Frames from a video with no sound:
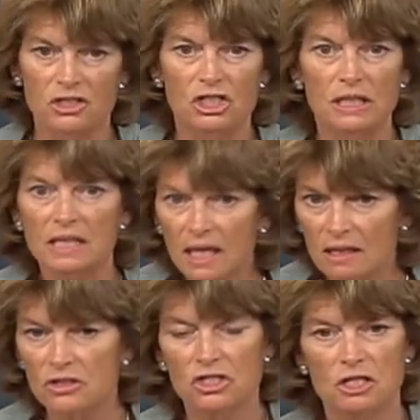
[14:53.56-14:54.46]
and she
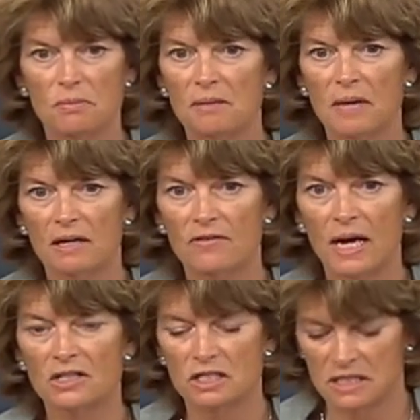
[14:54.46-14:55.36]
needed to be
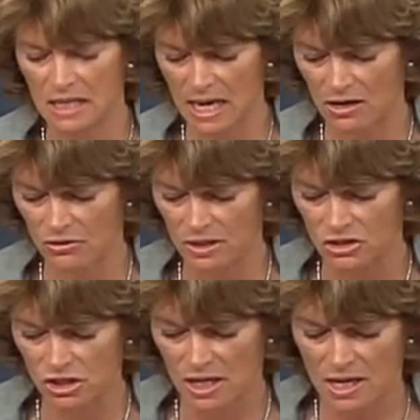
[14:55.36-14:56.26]
medevaced to
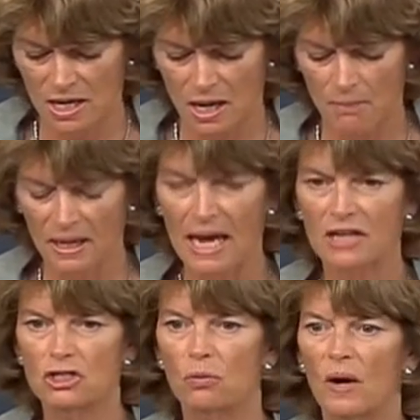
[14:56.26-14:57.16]
Anchorage. but
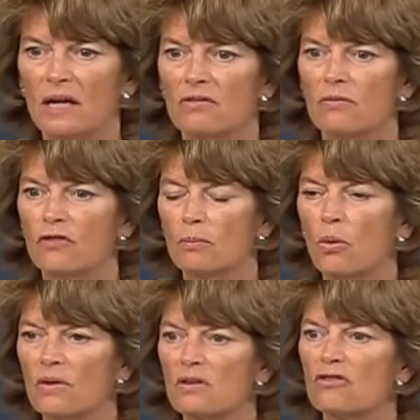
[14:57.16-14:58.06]
had to wait for
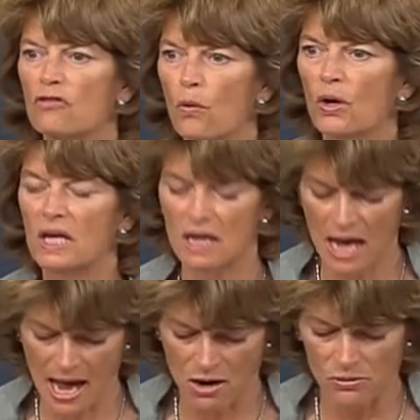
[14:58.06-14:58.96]
more than 40
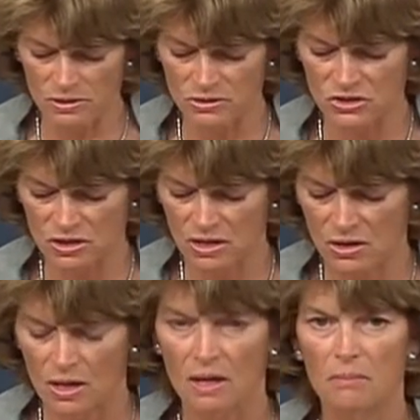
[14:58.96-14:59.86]
hours
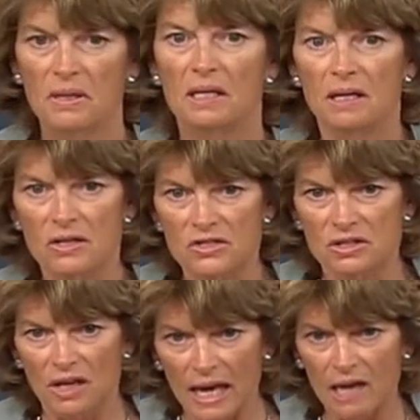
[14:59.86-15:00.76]
because
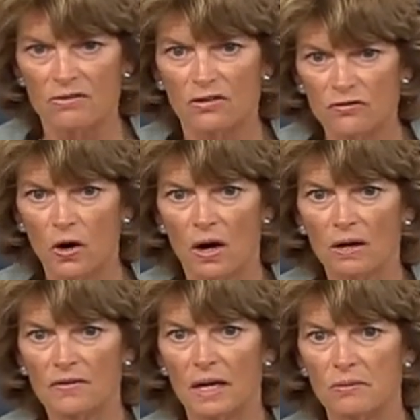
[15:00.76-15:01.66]
the heavy
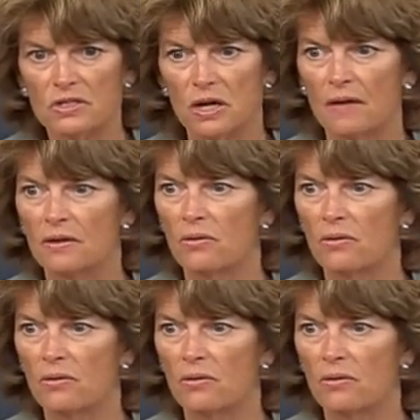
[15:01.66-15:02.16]
fog that was on the